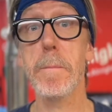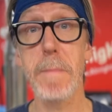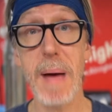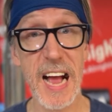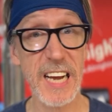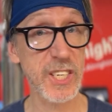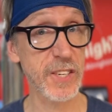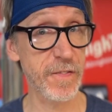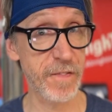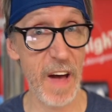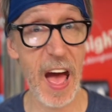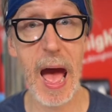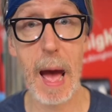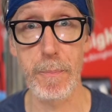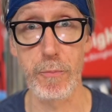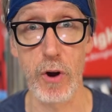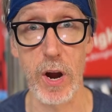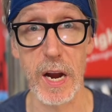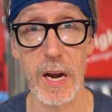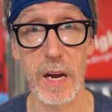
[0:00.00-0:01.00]
mesh
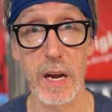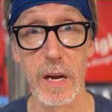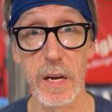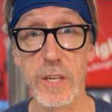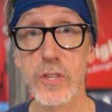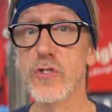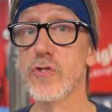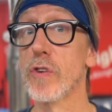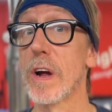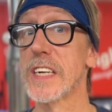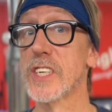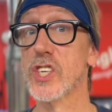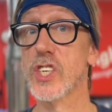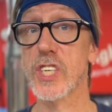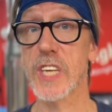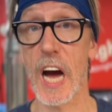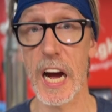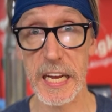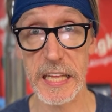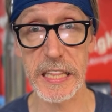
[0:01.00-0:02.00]
fabric stretched
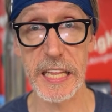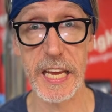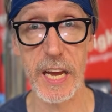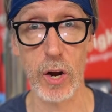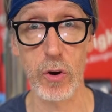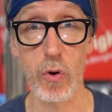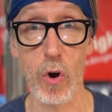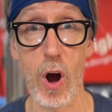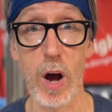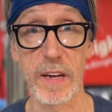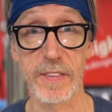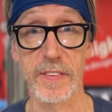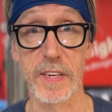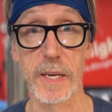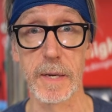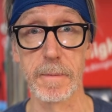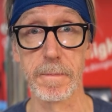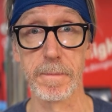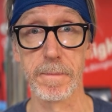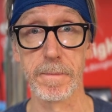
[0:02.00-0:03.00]
tightly across
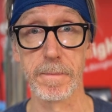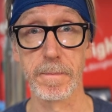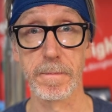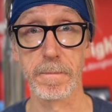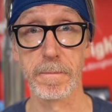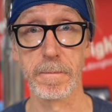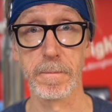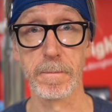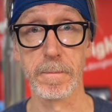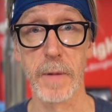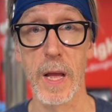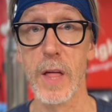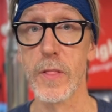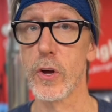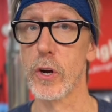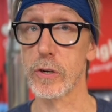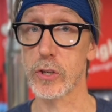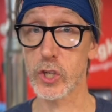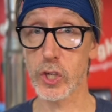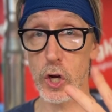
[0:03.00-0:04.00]
it.
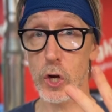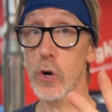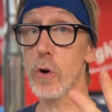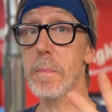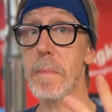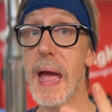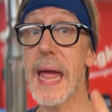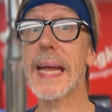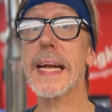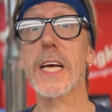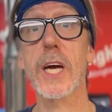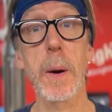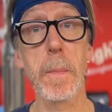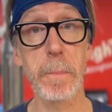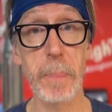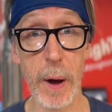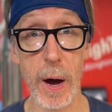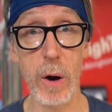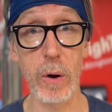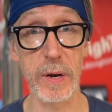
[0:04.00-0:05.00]
There are two main
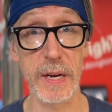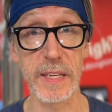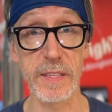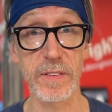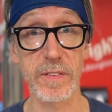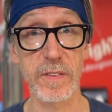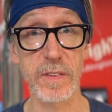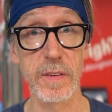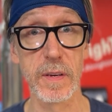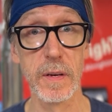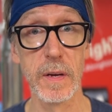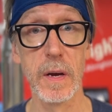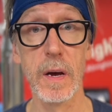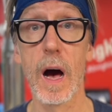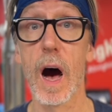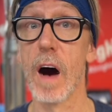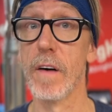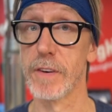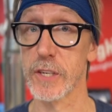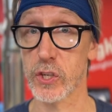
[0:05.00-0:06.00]
components
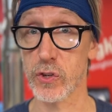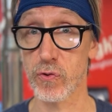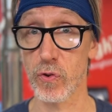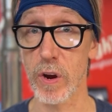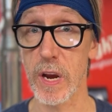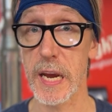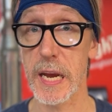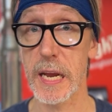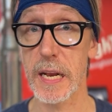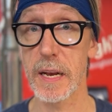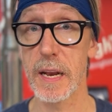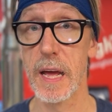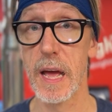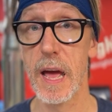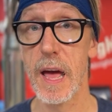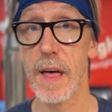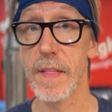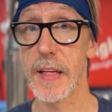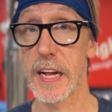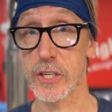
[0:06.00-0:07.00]
of a screen.
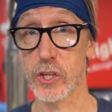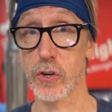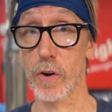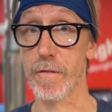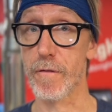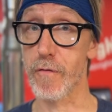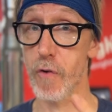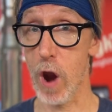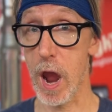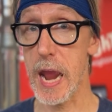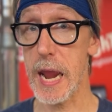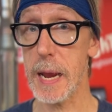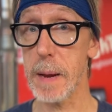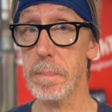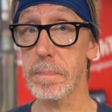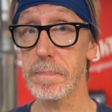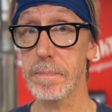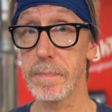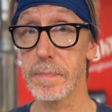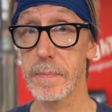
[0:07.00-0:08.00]
That's your
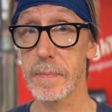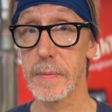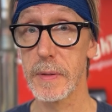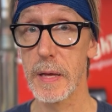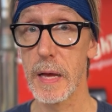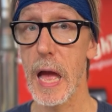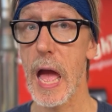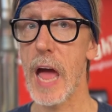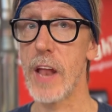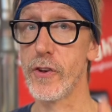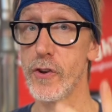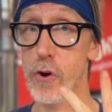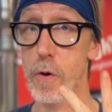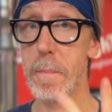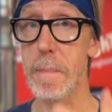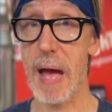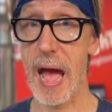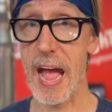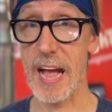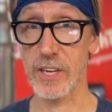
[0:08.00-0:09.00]
frame and your
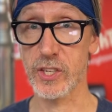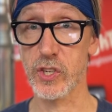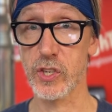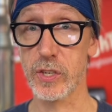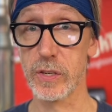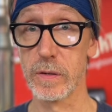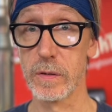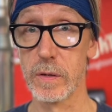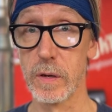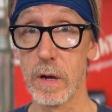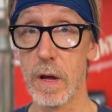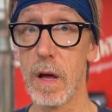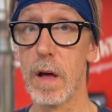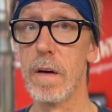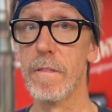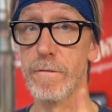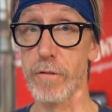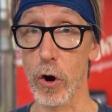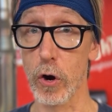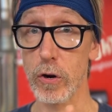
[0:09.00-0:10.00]
mesh.
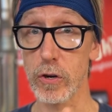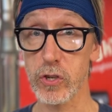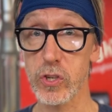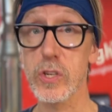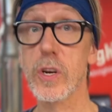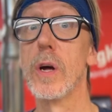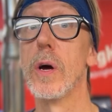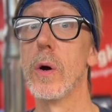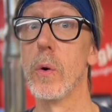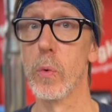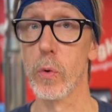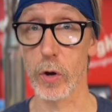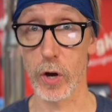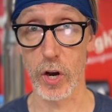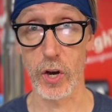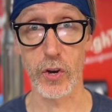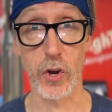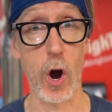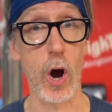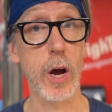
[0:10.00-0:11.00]
First, we're going
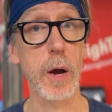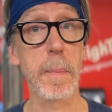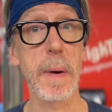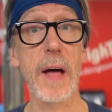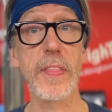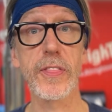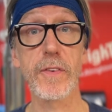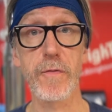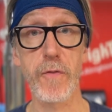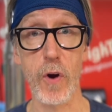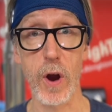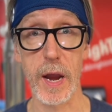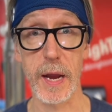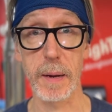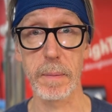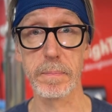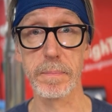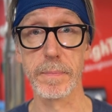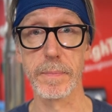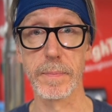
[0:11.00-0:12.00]
to talk about the
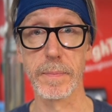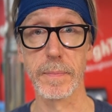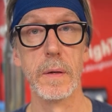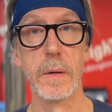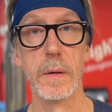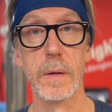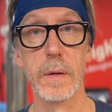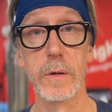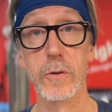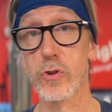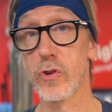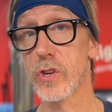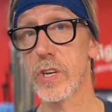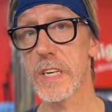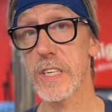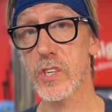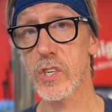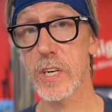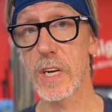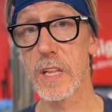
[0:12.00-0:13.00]
frame.
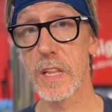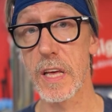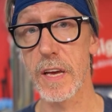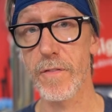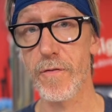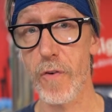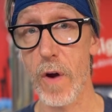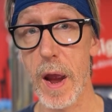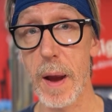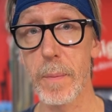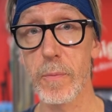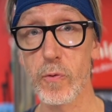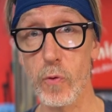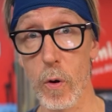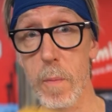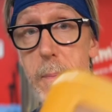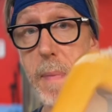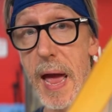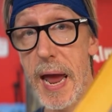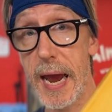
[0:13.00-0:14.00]
Traditionally, frames were
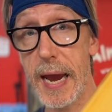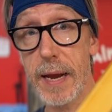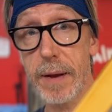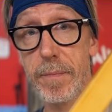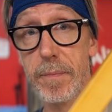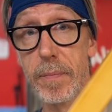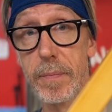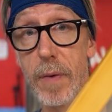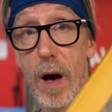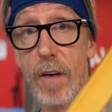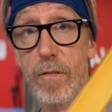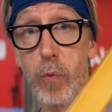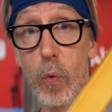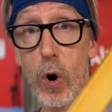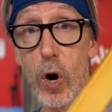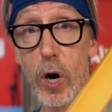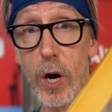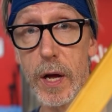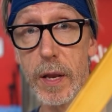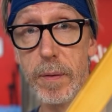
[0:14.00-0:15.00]
made of
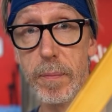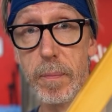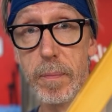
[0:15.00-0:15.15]
wood,